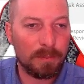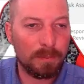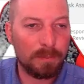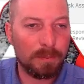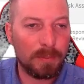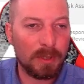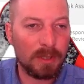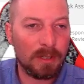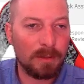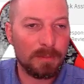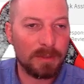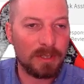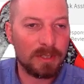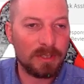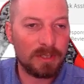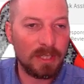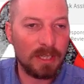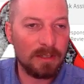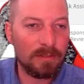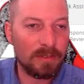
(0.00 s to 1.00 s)
but I'm going to
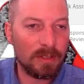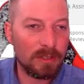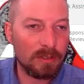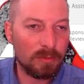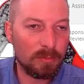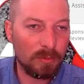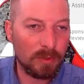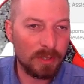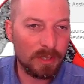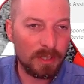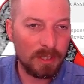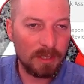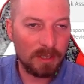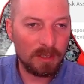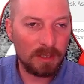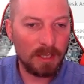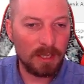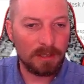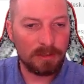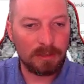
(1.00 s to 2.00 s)
save this with the
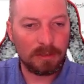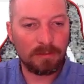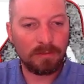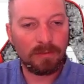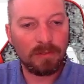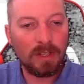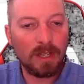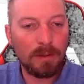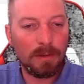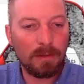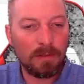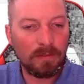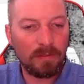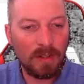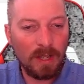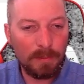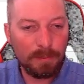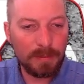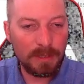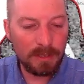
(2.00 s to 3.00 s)
classic
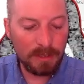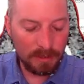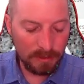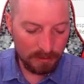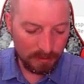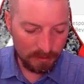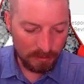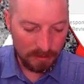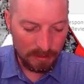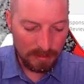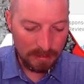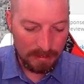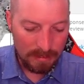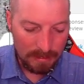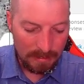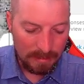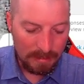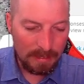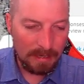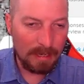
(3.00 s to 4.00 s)
floppy disk
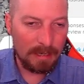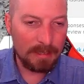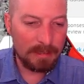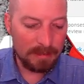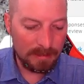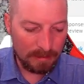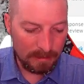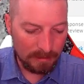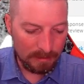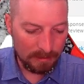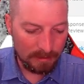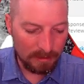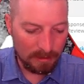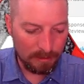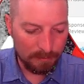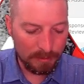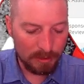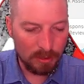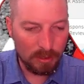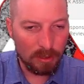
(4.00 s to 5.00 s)
icon, and
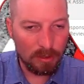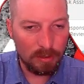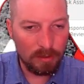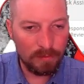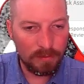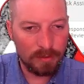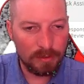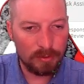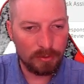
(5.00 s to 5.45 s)
I'm going to call this